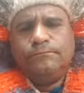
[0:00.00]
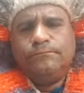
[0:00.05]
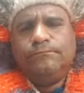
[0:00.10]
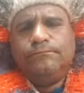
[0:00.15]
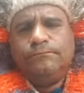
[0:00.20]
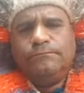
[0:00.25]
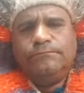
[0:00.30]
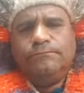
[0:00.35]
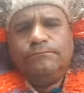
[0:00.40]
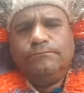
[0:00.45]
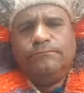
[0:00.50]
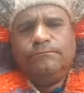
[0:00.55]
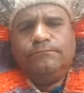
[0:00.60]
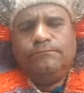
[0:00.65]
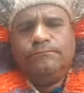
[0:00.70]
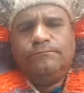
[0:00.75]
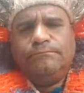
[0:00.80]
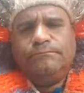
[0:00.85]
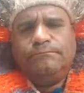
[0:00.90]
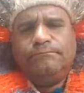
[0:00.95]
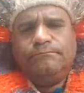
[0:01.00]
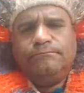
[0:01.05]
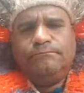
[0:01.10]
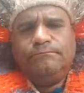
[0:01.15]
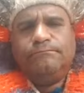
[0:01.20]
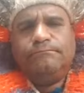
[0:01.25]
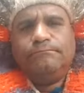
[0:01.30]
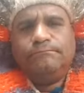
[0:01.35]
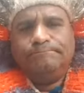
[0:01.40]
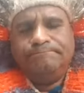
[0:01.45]

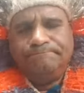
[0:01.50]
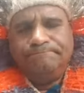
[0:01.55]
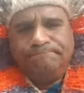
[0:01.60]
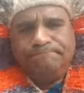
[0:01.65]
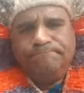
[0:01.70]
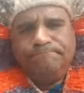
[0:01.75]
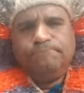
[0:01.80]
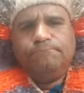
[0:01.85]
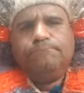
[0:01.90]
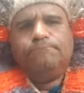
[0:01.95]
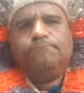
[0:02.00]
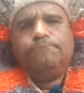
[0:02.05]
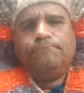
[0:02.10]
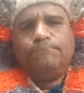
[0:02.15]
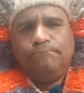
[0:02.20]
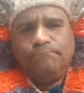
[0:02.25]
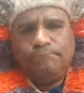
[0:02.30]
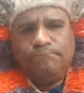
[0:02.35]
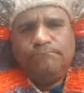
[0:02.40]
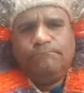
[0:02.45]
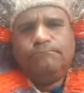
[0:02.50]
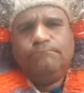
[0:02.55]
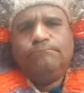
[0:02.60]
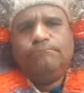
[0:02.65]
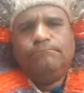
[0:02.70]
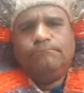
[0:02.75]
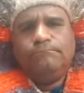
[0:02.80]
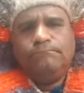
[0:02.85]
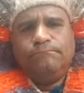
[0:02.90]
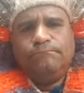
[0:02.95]

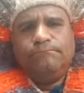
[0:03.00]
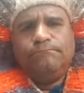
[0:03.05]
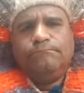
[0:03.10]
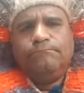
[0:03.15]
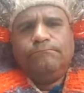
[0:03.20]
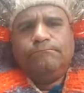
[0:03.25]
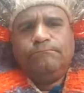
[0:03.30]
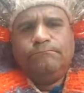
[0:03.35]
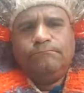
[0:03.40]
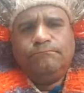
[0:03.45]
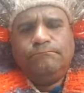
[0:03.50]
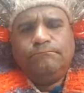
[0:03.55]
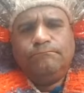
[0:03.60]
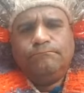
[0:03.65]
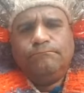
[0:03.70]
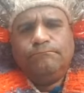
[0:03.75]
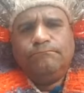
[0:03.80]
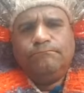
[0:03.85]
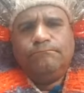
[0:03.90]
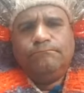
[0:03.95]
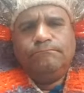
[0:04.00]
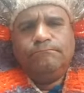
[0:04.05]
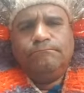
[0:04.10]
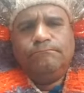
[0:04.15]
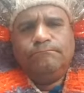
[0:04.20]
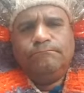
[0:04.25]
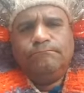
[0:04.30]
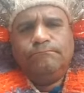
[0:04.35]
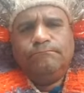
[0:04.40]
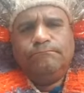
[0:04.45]

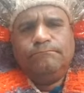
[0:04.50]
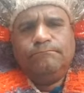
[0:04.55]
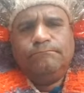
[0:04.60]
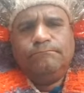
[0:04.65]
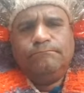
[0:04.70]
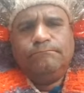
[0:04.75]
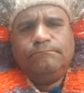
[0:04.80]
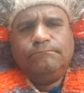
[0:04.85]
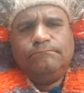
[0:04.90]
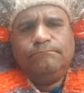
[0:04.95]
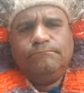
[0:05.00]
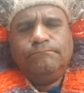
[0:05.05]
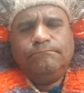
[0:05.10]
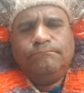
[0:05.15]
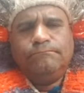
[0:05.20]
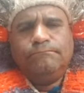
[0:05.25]
(silent)